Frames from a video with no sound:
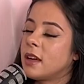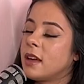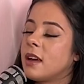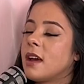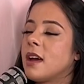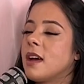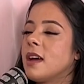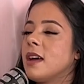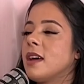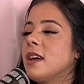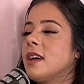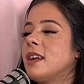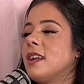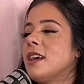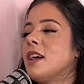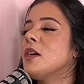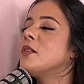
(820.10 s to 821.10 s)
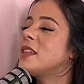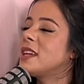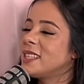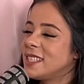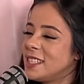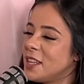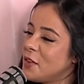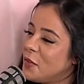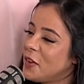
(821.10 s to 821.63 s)
Got it. Oh,
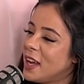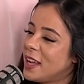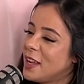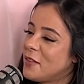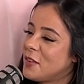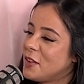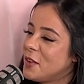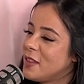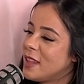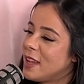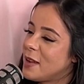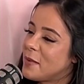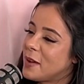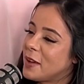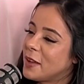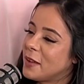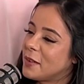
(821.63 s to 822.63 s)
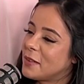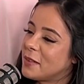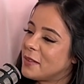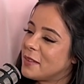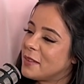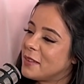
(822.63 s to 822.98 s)
that's different. I never knew that about you.